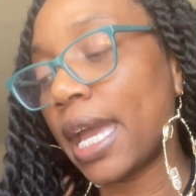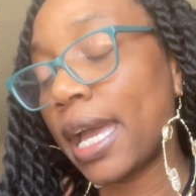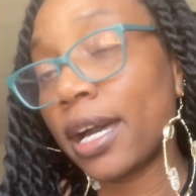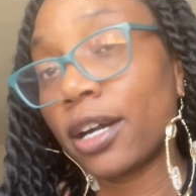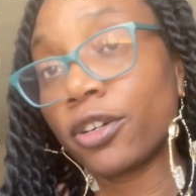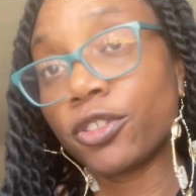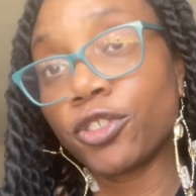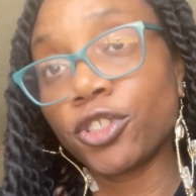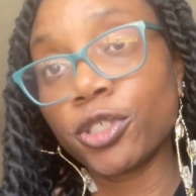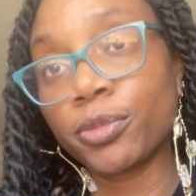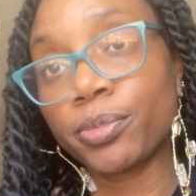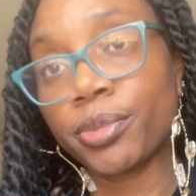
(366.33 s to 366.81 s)

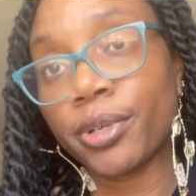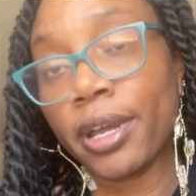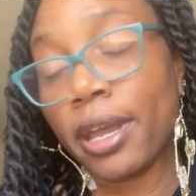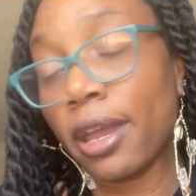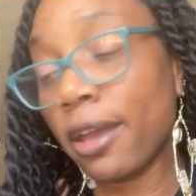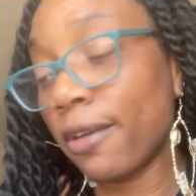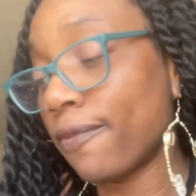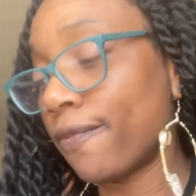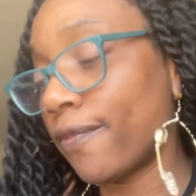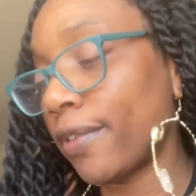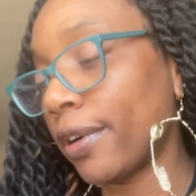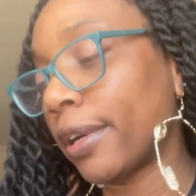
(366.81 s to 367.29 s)
algebra,
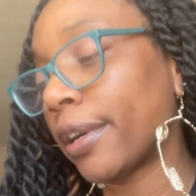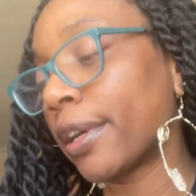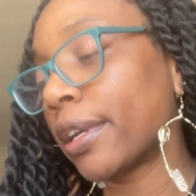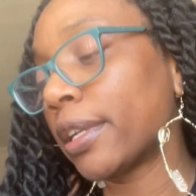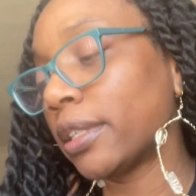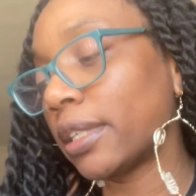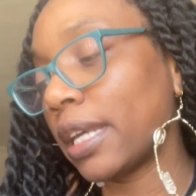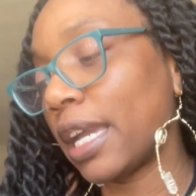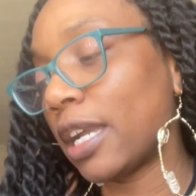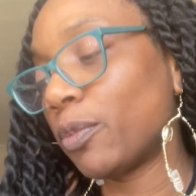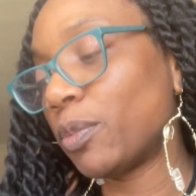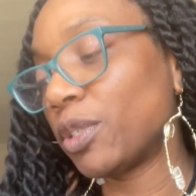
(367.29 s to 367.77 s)
and foreign
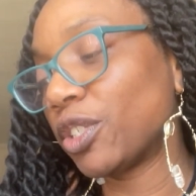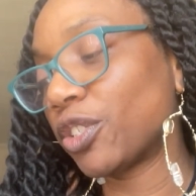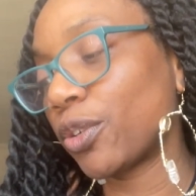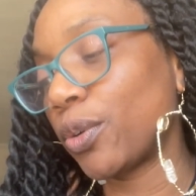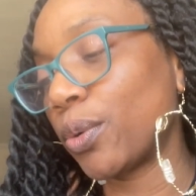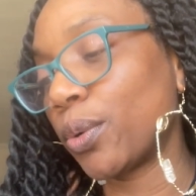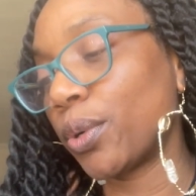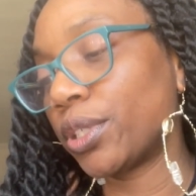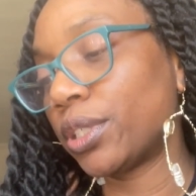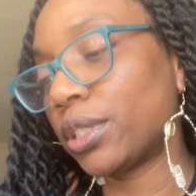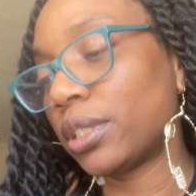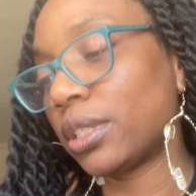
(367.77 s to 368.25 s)
language
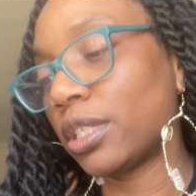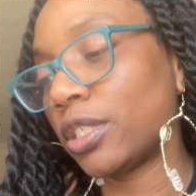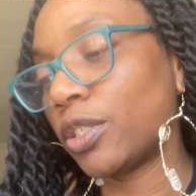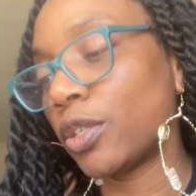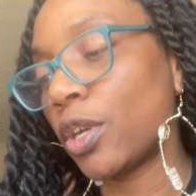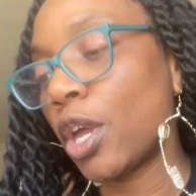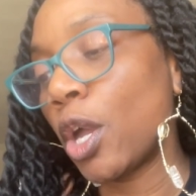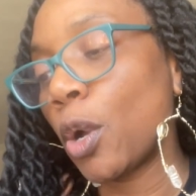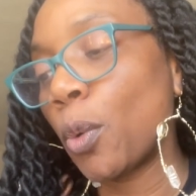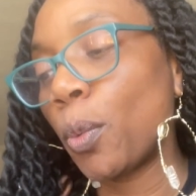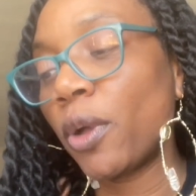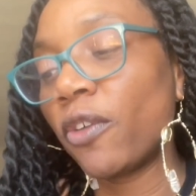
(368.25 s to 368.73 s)
courses
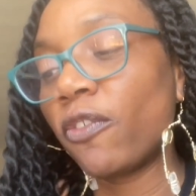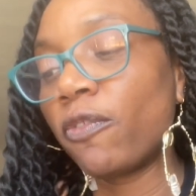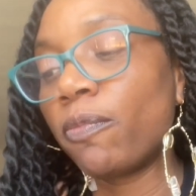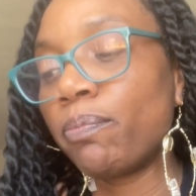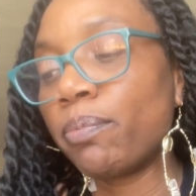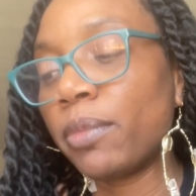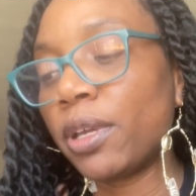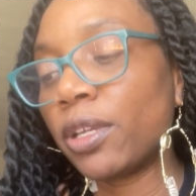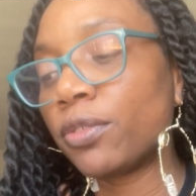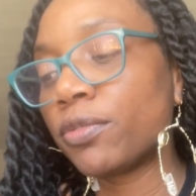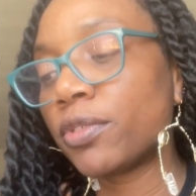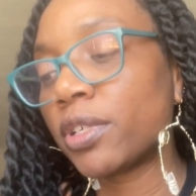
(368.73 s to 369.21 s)
with
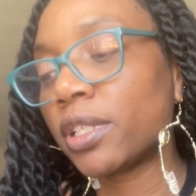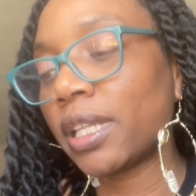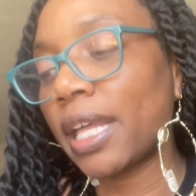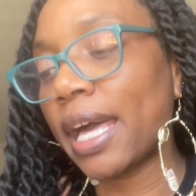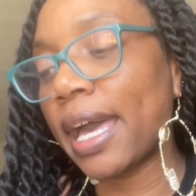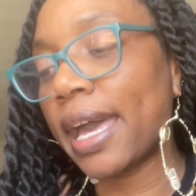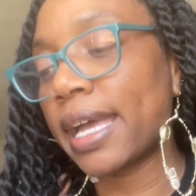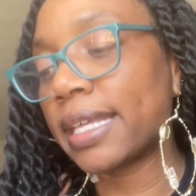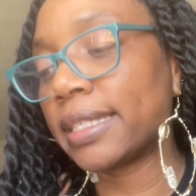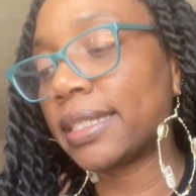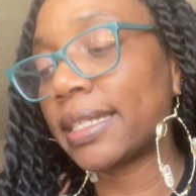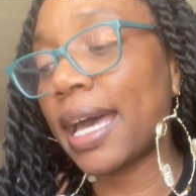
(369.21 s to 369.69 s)
middle
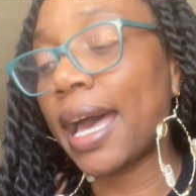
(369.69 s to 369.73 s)
class,